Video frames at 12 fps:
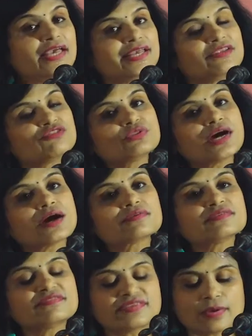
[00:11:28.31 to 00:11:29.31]
In
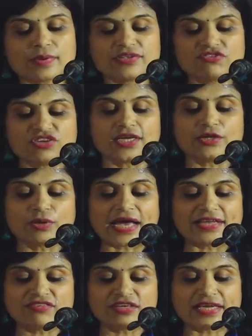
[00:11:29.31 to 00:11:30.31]
2017,
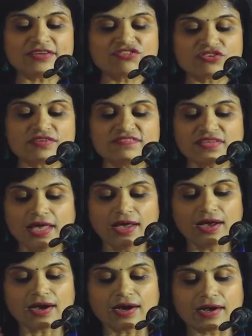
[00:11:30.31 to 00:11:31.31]
United Nations
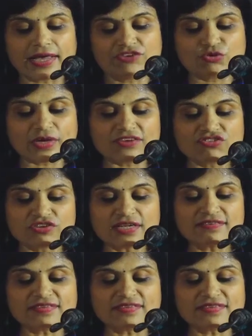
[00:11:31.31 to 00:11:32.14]
Educational,